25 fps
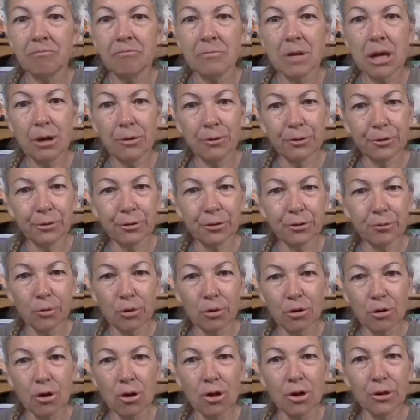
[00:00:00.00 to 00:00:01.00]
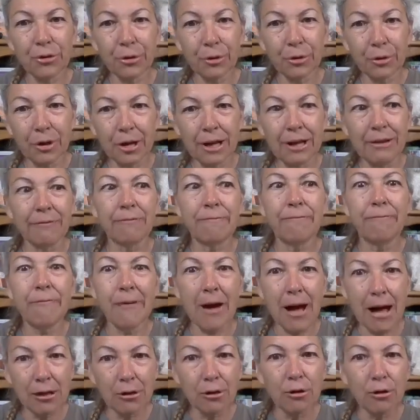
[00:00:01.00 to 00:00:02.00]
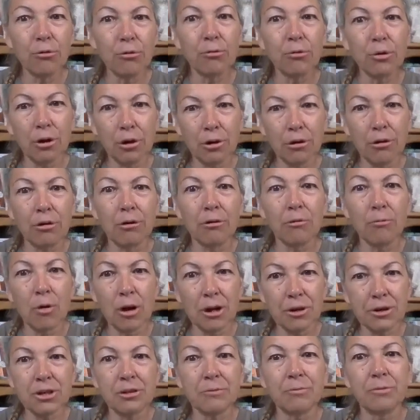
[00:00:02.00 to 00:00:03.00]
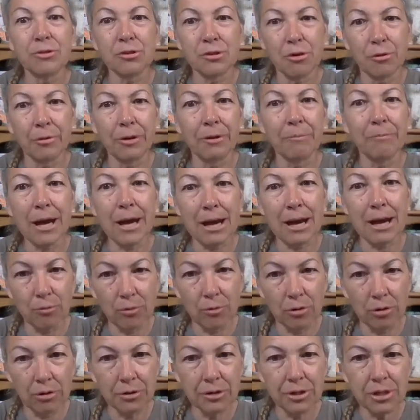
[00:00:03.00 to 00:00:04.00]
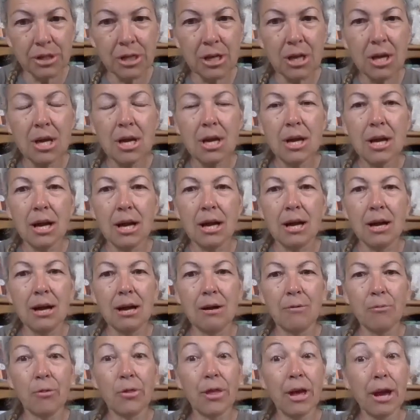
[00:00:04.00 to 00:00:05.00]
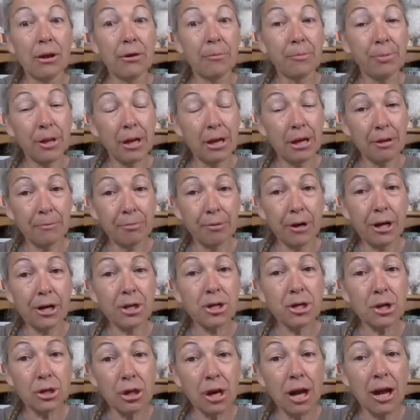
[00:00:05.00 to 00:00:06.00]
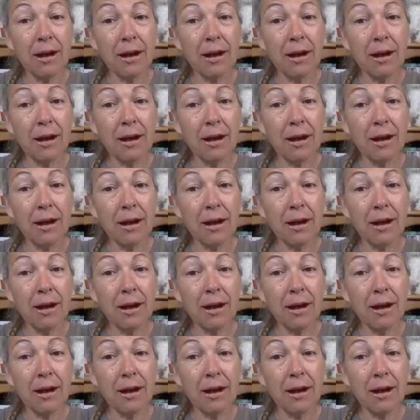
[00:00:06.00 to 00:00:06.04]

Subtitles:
held onto her halter and followed her while she was going backwards without applying pressure.